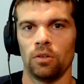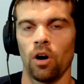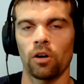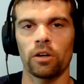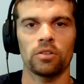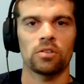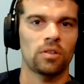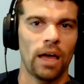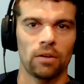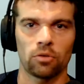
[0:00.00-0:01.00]
harness
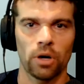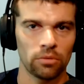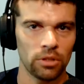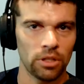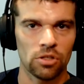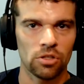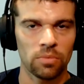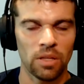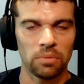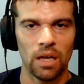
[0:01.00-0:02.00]
that great
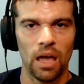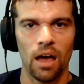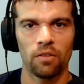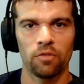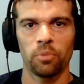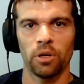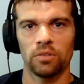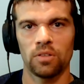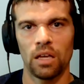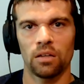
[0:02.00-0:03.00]
relationship that they have,
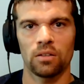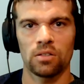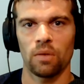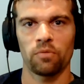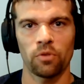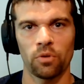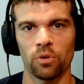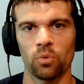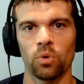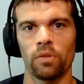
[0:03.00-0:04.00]
but take it a step
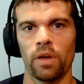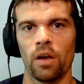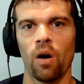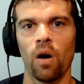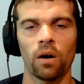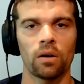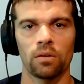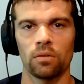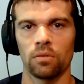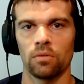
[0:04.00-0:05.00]
further where they are